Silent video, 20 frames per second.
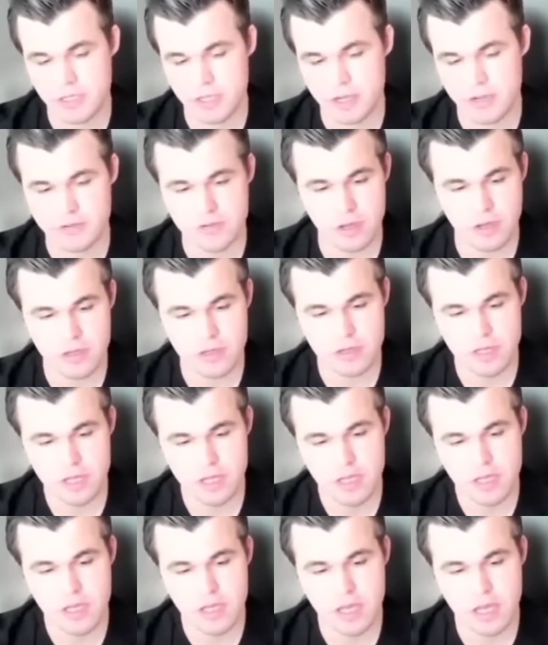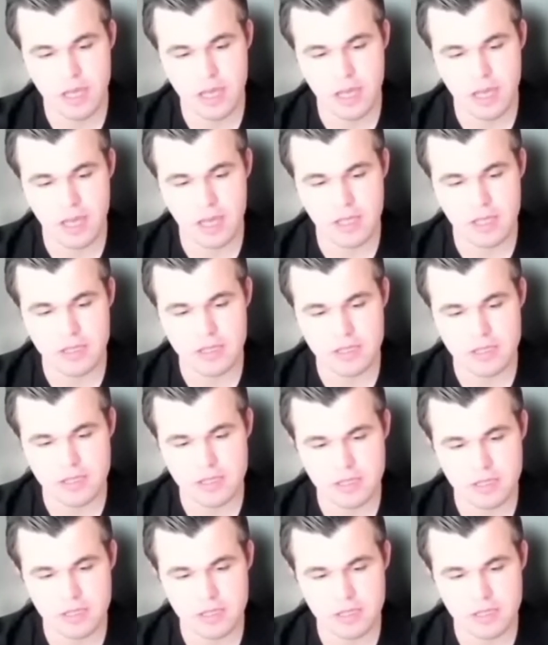later on. And